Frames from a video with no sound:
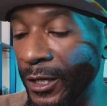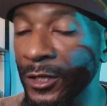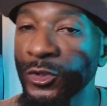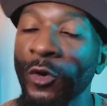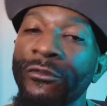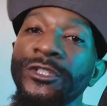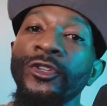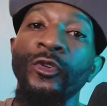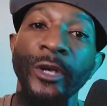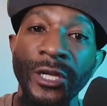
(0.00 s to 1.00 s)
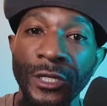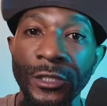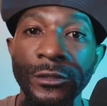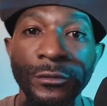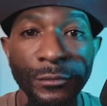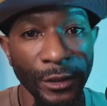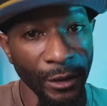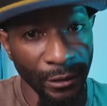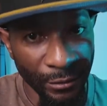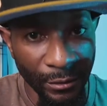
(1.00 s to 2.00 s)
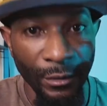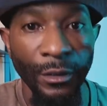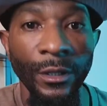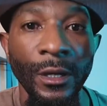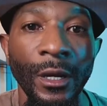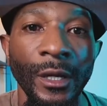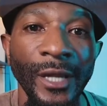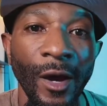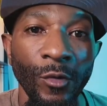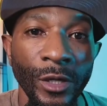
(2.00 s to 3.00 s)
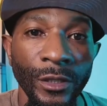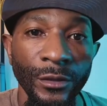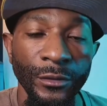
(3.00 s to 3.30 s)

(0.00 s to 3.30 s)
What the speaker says: So if it's agreed, then now what?